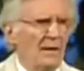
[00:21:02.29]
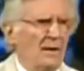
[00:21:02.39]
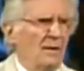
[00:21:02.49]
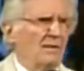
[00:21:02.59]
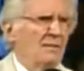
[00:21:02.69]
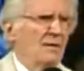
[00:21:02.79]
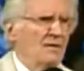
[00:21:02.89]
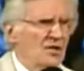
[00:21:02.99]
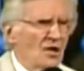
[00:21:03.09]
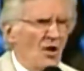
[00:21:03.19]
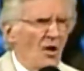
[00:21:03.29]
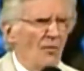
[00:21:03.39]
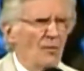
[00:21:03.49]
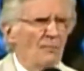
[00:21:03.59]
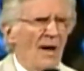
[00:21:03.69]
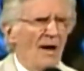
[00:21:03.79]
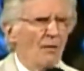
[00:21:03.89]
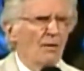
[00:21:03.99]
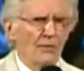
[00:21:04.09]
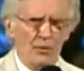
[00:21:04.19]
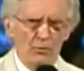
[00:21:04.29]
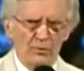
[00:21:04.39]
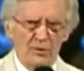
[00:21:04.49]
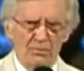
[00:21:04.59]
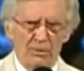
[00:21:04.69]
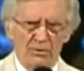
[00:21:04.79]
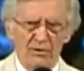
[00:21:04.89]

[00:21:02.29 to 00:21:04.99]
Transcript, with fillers: uh, he saw the power of the Holy Spirit.